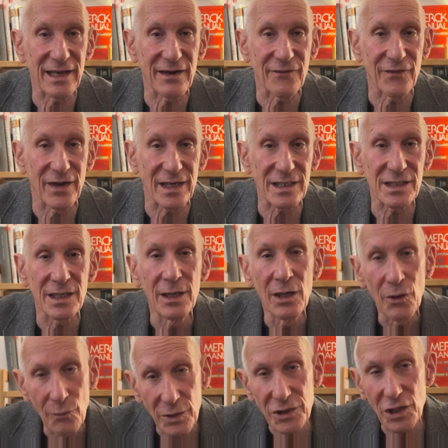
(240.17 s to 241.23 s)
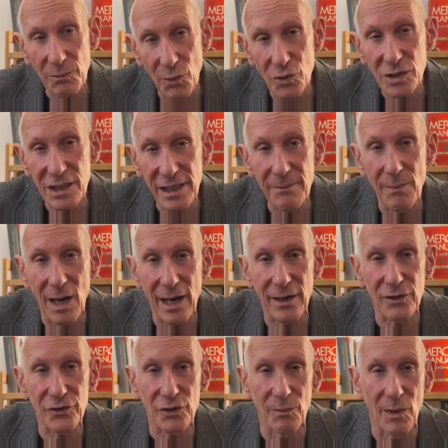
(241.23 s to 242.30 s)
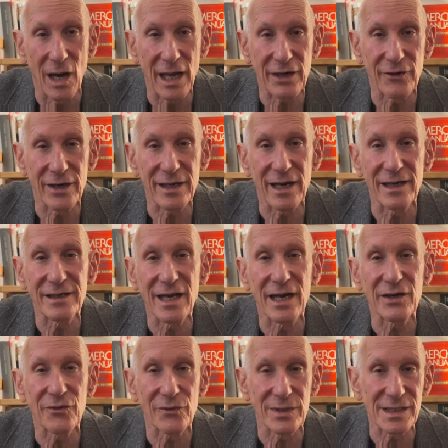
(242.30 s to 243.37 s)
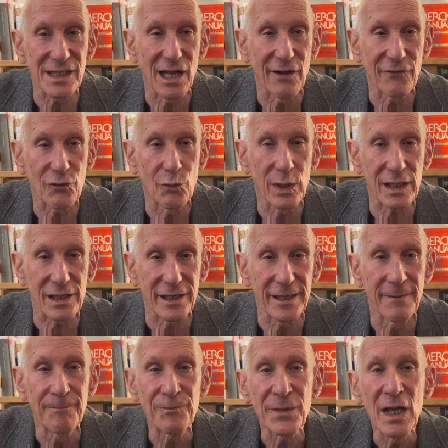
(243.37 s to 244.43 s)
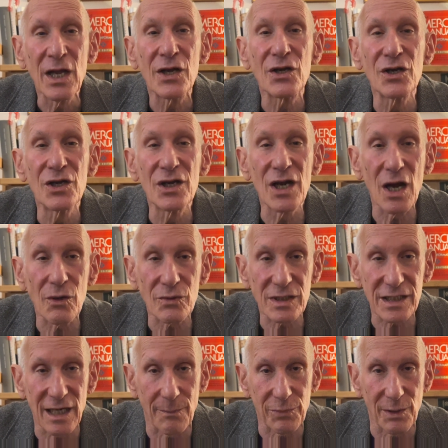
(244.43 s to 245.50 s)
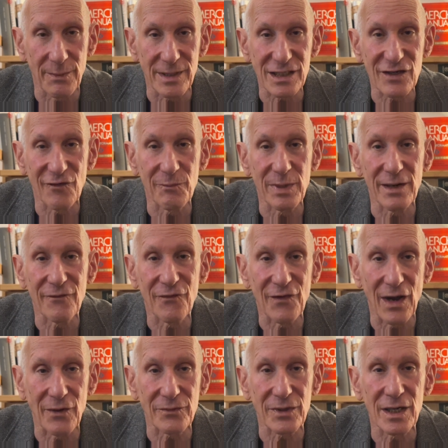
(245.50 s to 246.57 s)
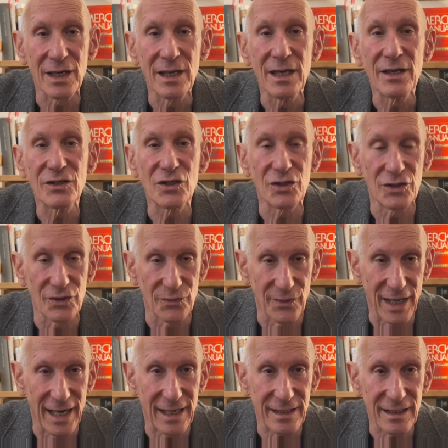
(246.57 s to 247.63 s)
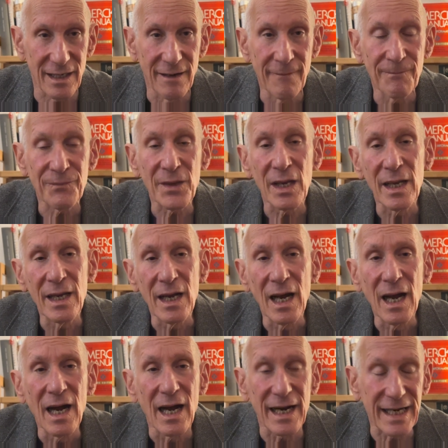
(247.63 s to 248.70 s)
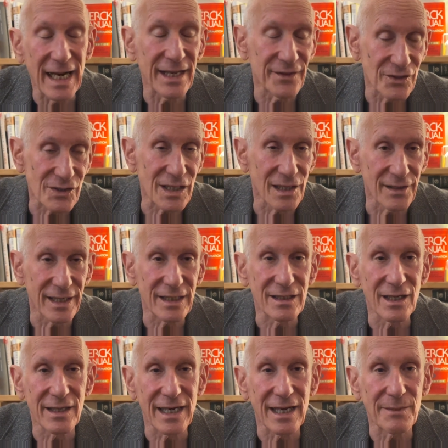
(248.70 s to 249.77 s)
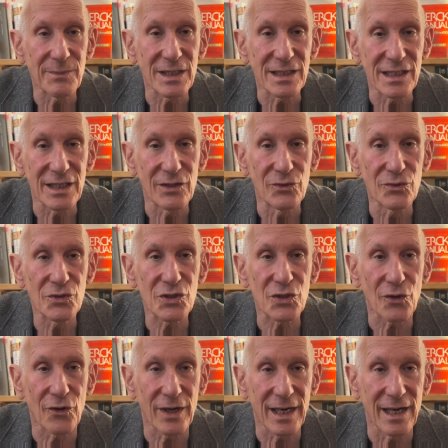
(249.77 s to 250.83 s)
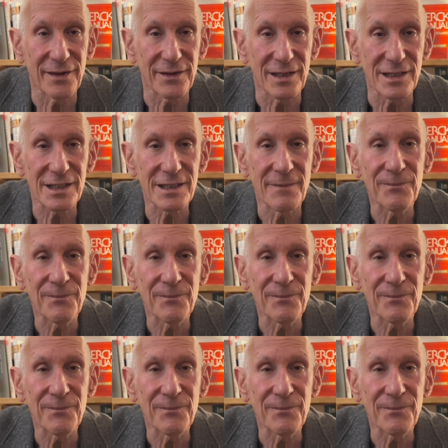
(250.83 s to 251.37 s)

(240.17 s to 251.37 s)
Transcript: effects, which are mostly mild or moderate and tend to resolve quickly. No supplements have been found to do that. Again, there's a link to the NBC News story on this.